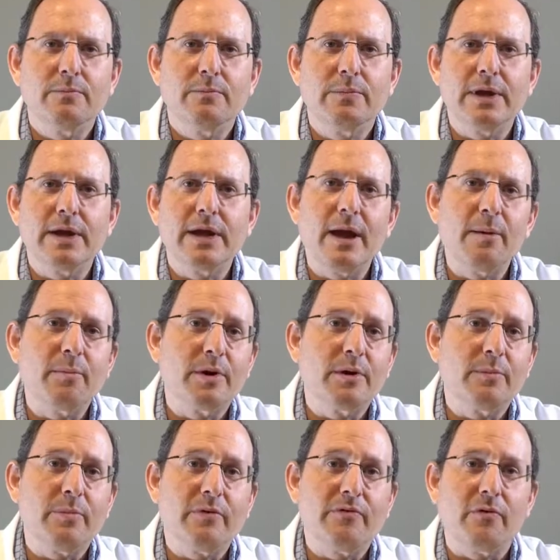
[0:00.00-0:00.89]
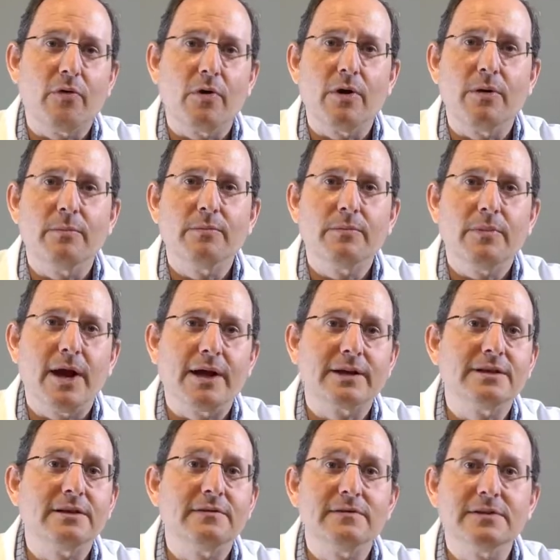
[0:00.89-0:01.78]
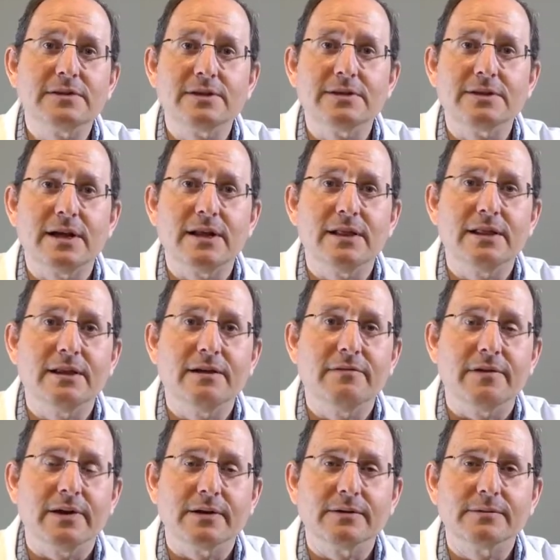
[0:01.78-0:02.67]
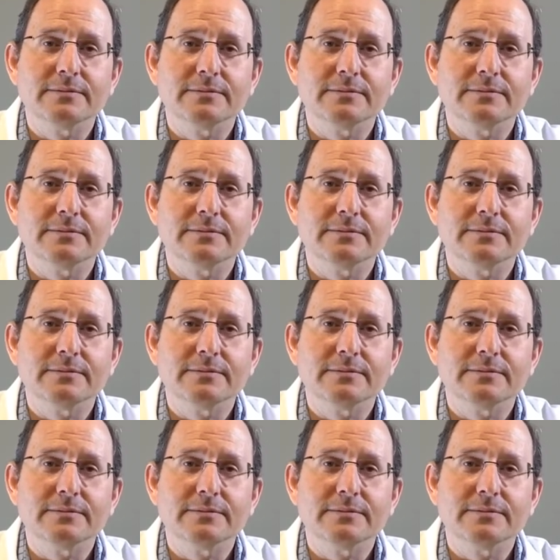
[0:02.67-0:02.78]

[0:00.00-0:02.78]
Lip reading: being able to perform activities of daily living.